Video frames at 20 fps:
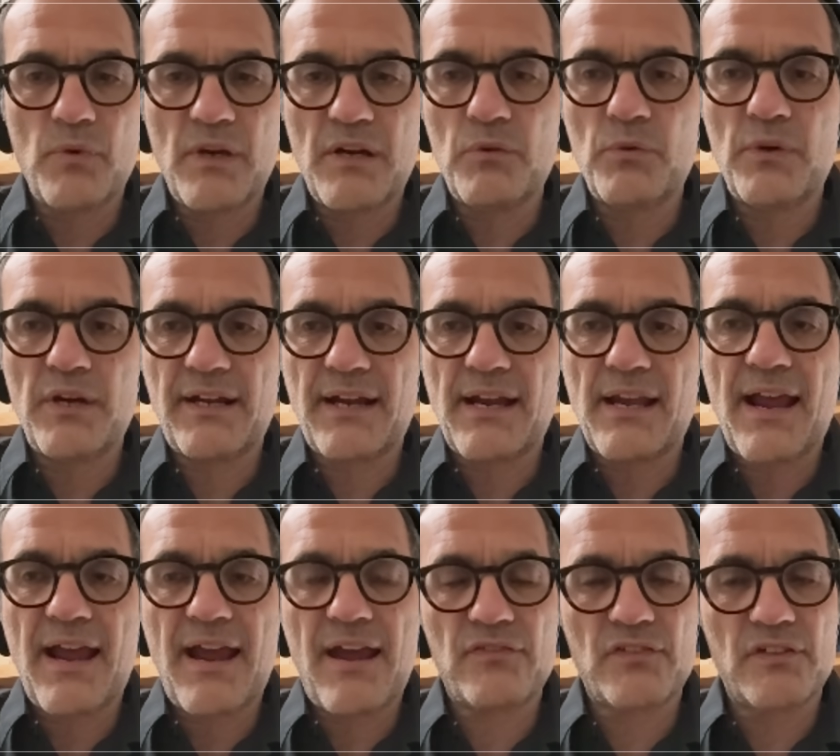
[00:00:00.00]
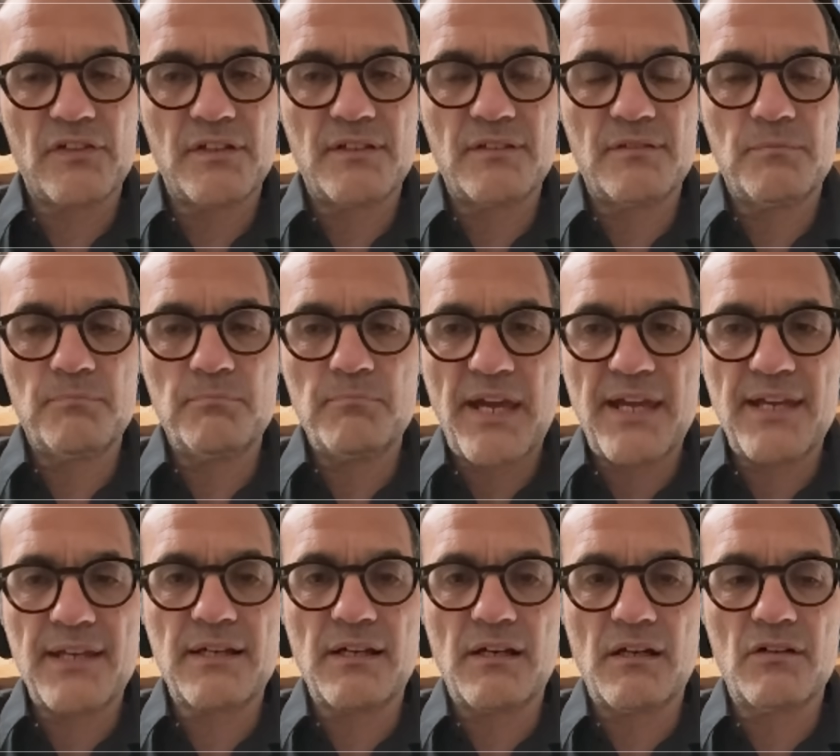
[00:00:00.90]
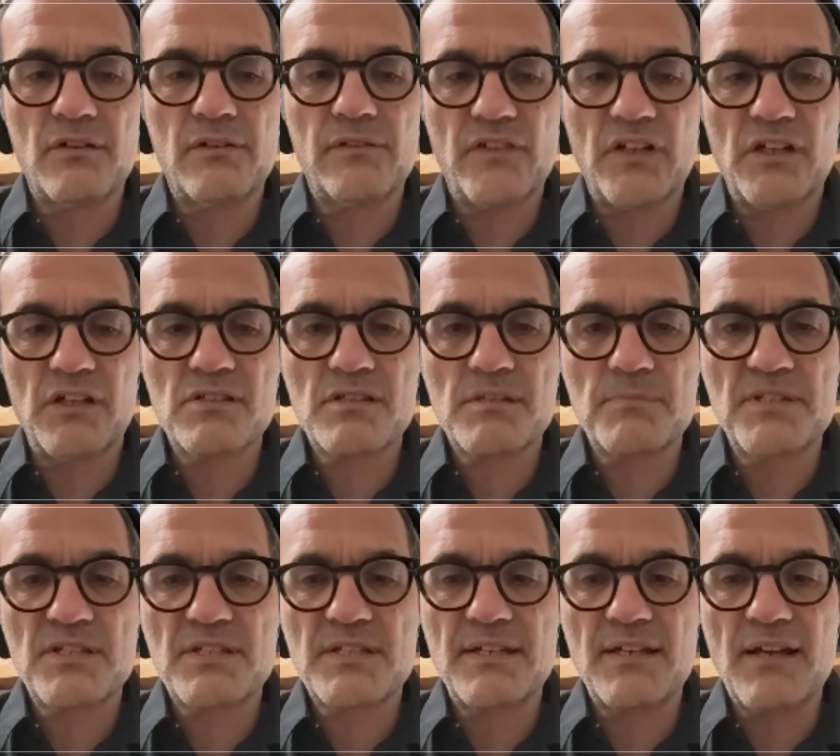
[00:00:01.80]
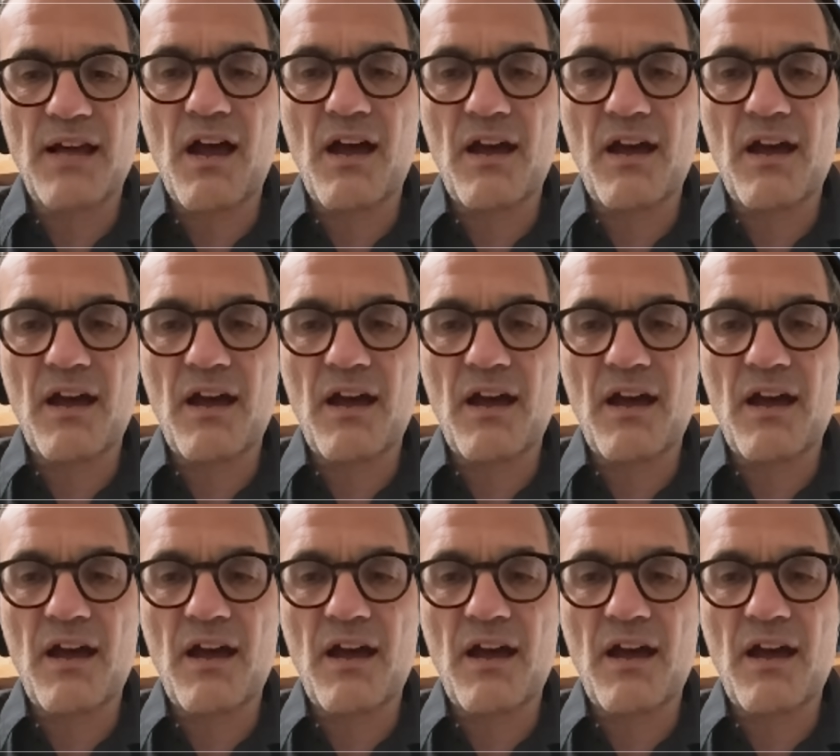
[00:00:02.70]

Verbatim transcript: well, we're going to have to make our advancements in